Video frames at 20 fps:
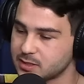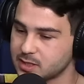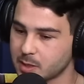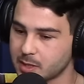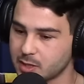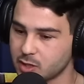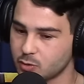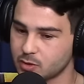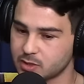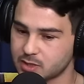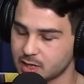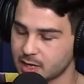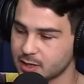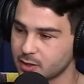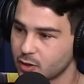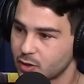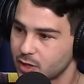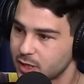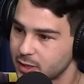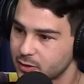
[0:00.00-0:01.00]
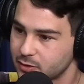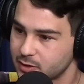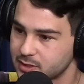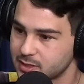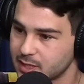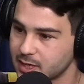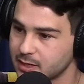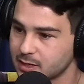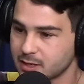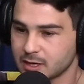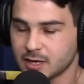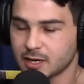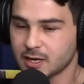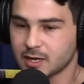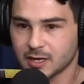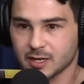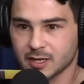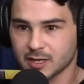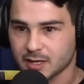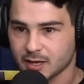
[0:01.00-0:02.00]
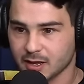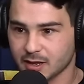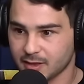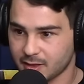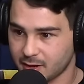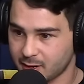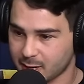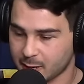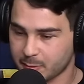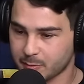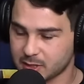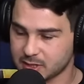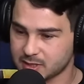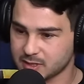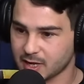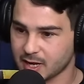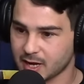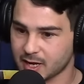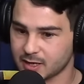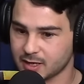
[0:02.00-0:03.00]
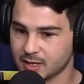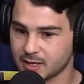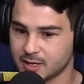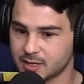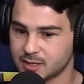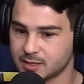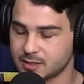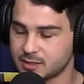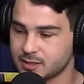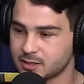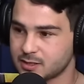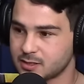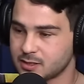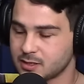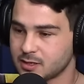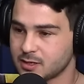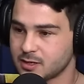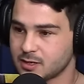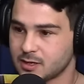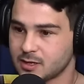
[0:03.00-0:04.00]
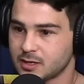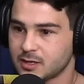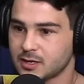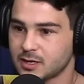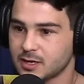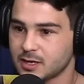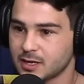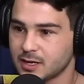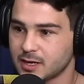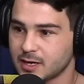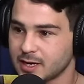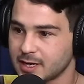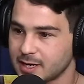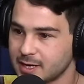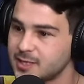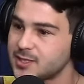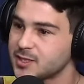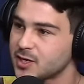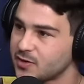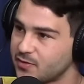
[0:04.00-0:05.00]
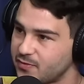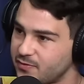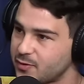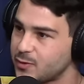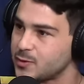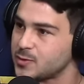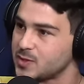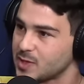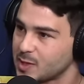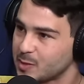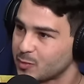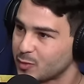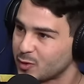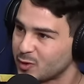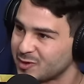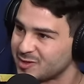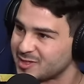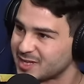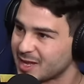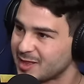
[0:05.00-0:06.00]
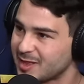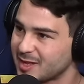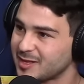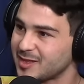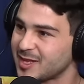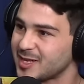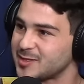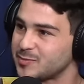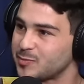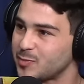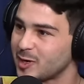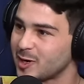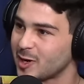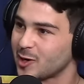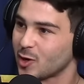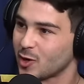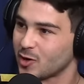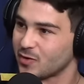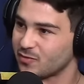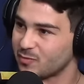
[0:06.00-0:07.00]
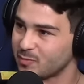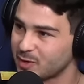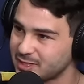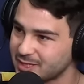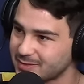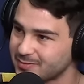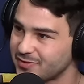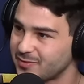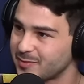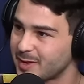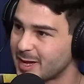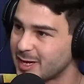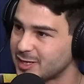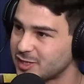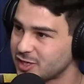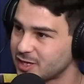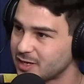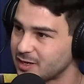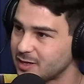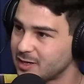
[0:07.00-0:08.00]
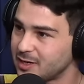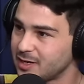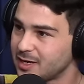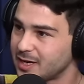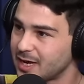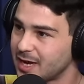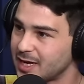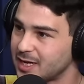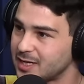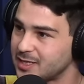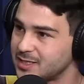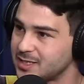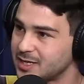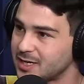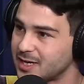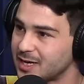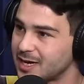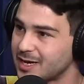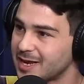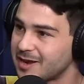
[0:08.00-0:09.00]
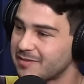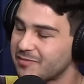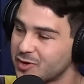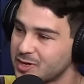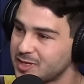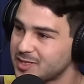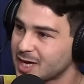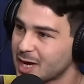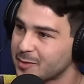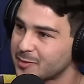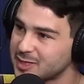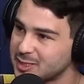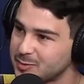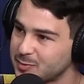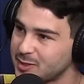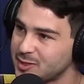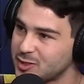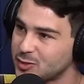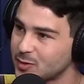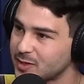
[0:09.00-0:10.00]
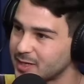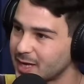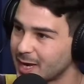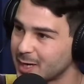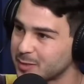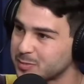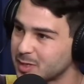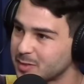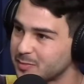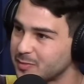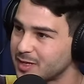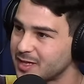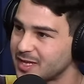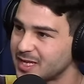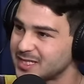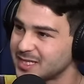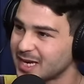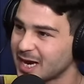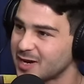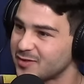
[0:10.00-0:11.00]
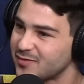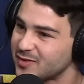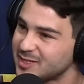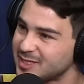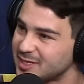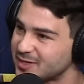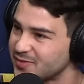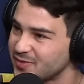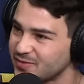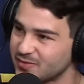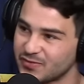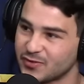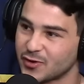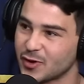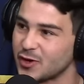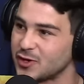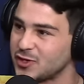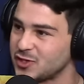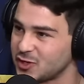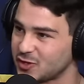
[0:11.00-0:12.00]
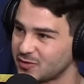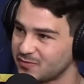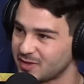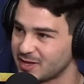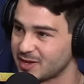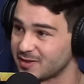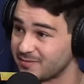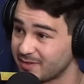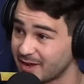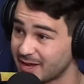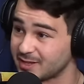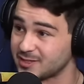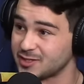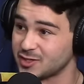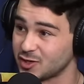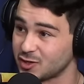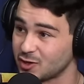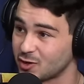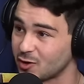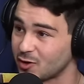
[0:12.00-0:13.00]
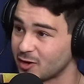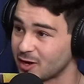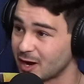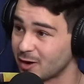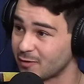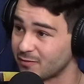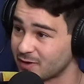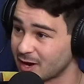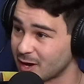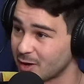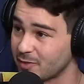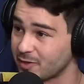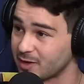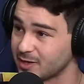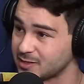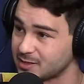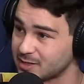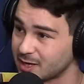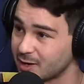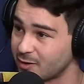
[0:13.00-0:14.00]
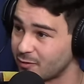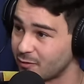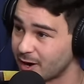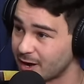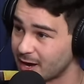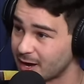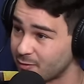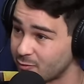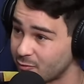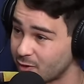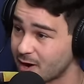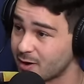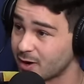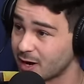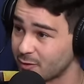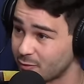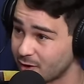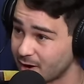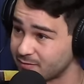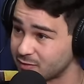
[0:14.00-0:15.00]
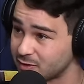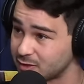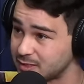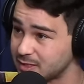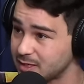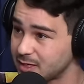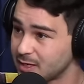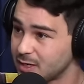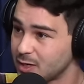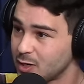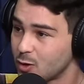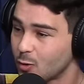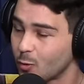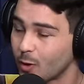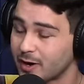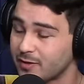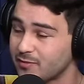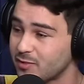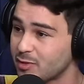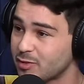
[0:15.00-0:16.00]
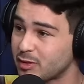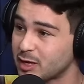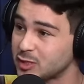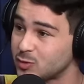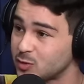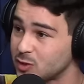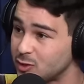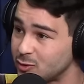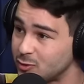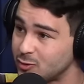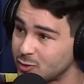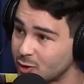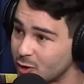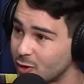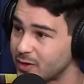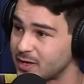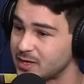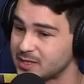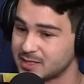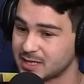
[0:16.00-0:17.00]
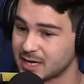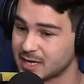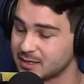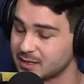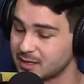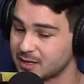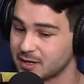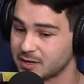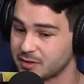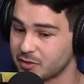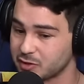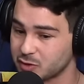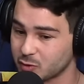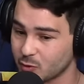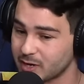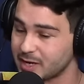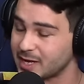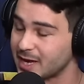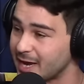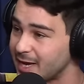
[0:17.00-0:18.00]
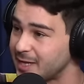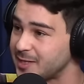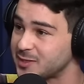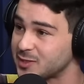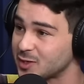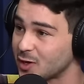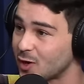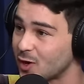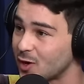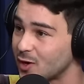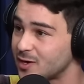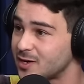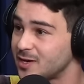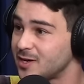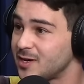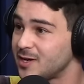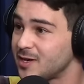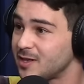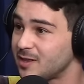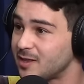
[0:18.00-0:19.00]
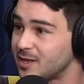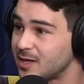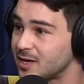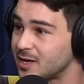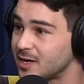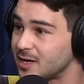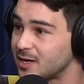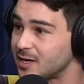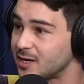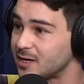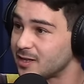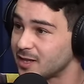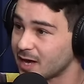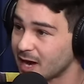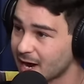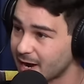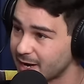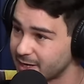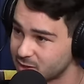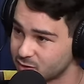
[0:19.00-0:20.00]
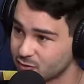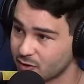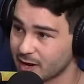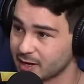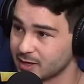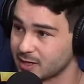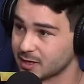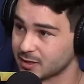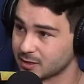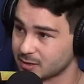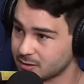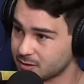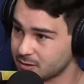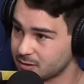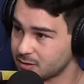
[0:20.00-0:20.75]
Something you were saying earlier is that the numbers gang is confusing because I think there's been a lot of misinformation. And every time I speak to a gang member, there's kind of a different version of the events, you know, and of how things unraveled. One of the things we do know is that the 28s are the highest ranking.